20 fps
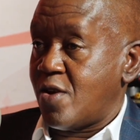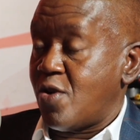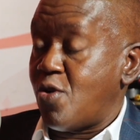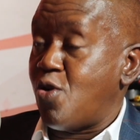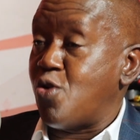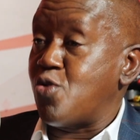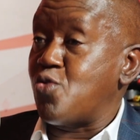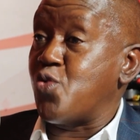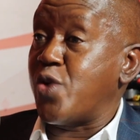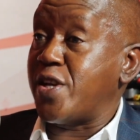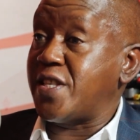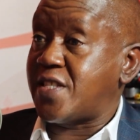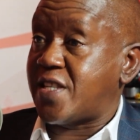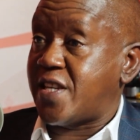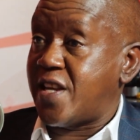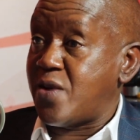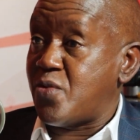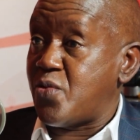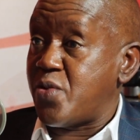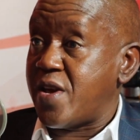On
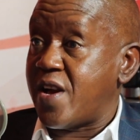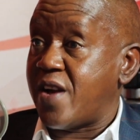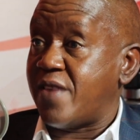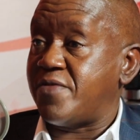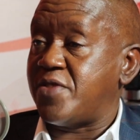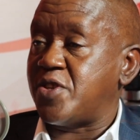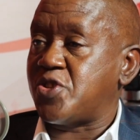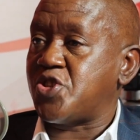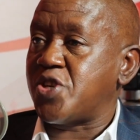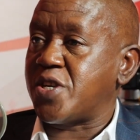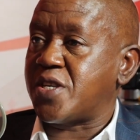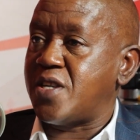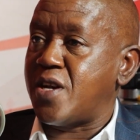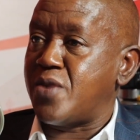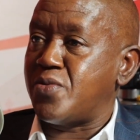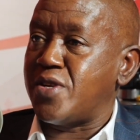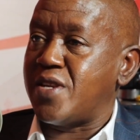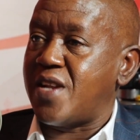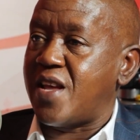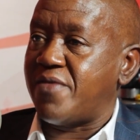Wednesday, we have the
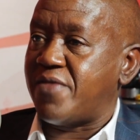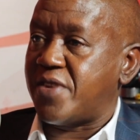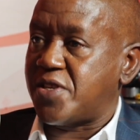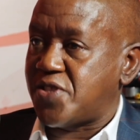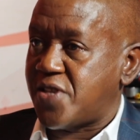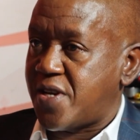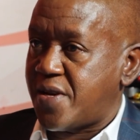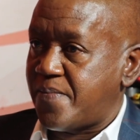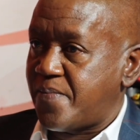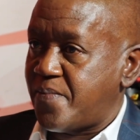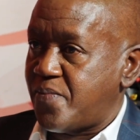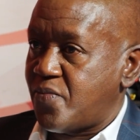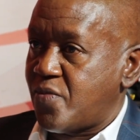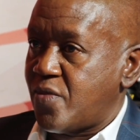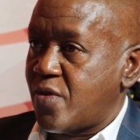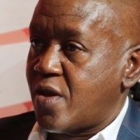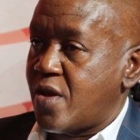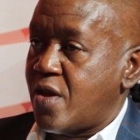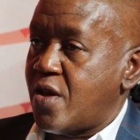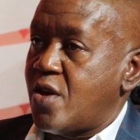shakedown in Naivasha,
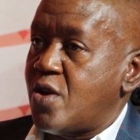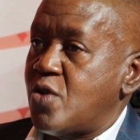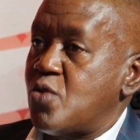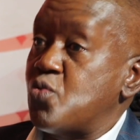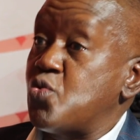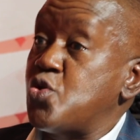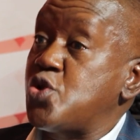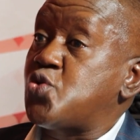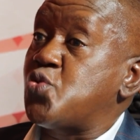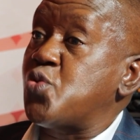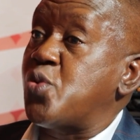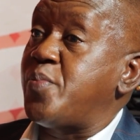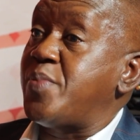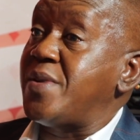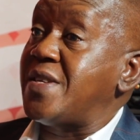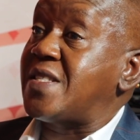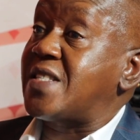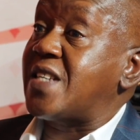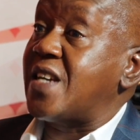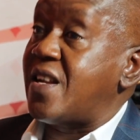which will
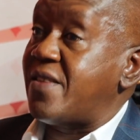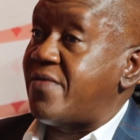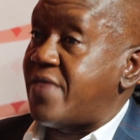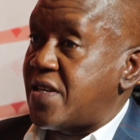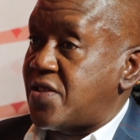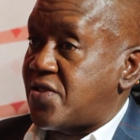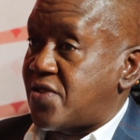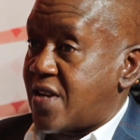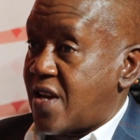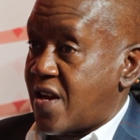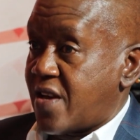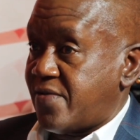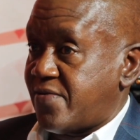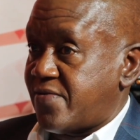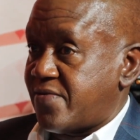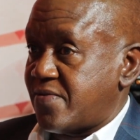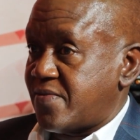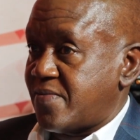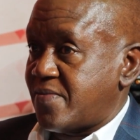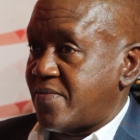be televised live.
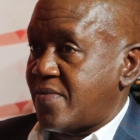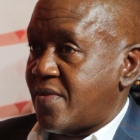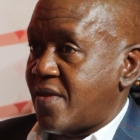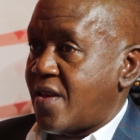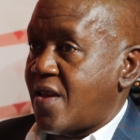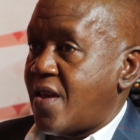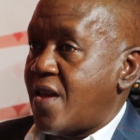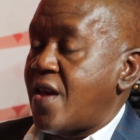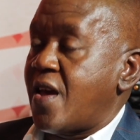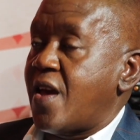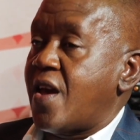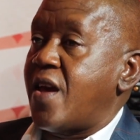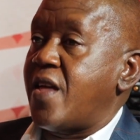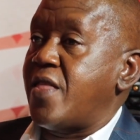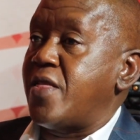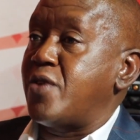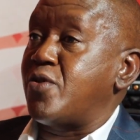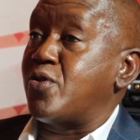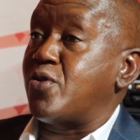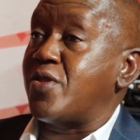
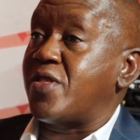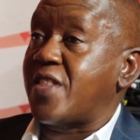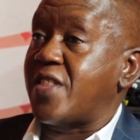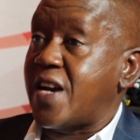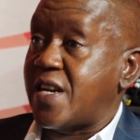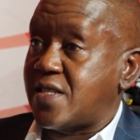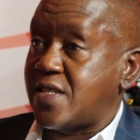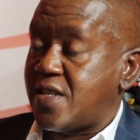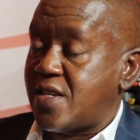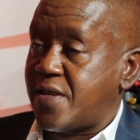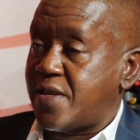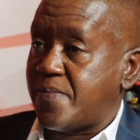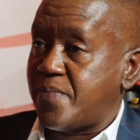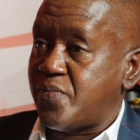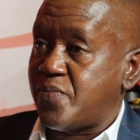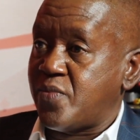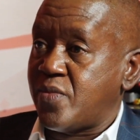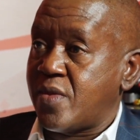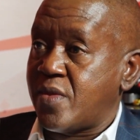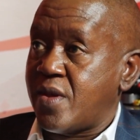And then on Thursday,
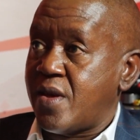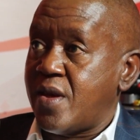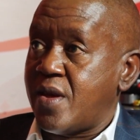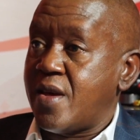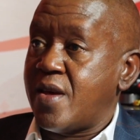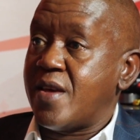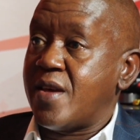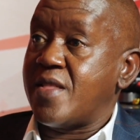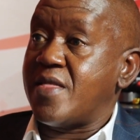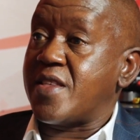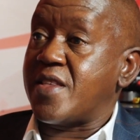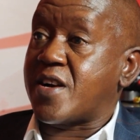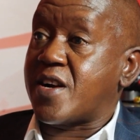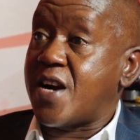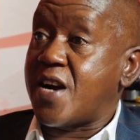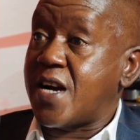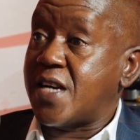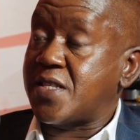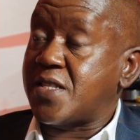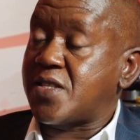the
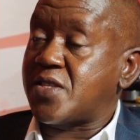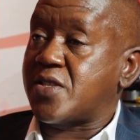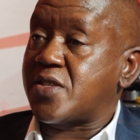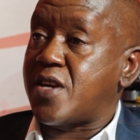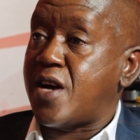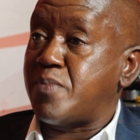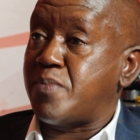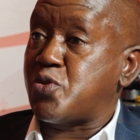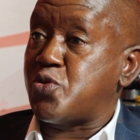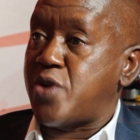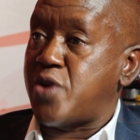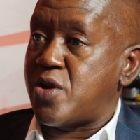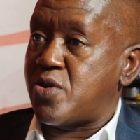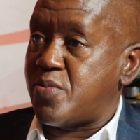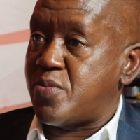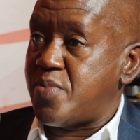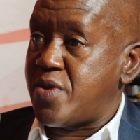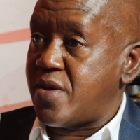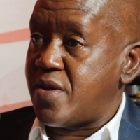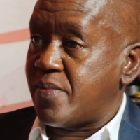cars come to
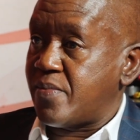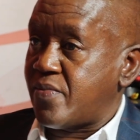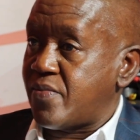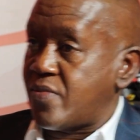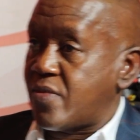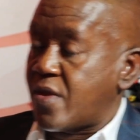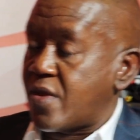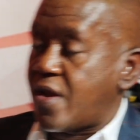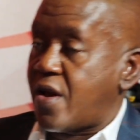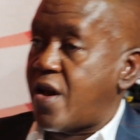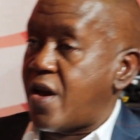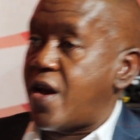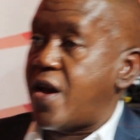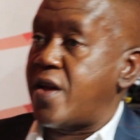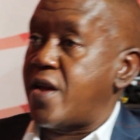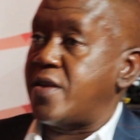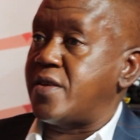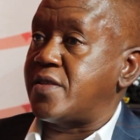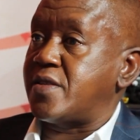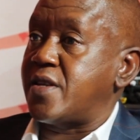Nairobi
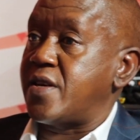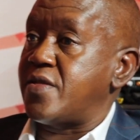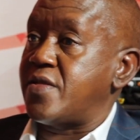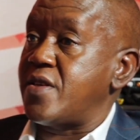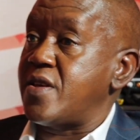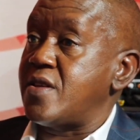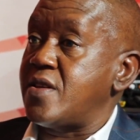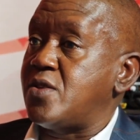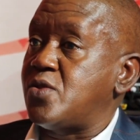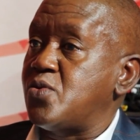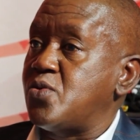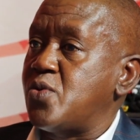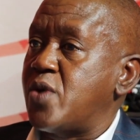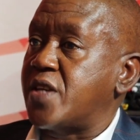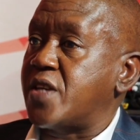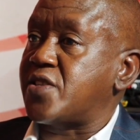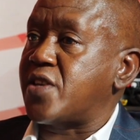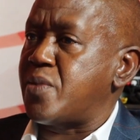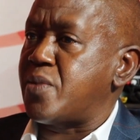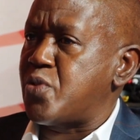and they do
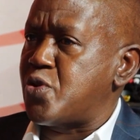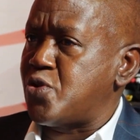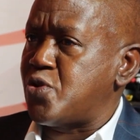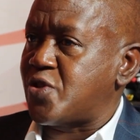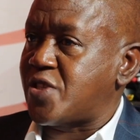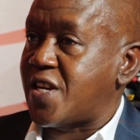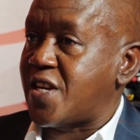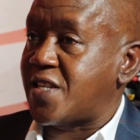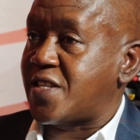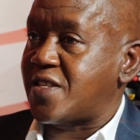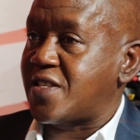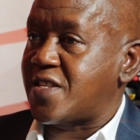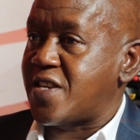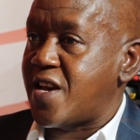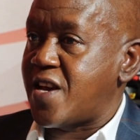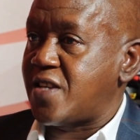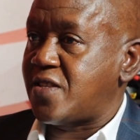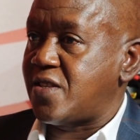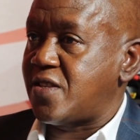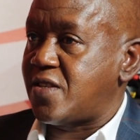a ceremonial start at
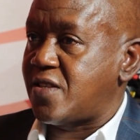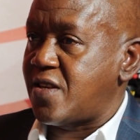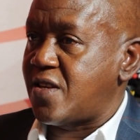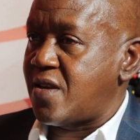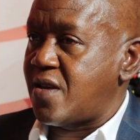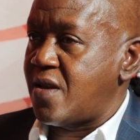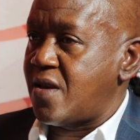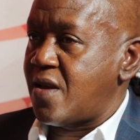KICC,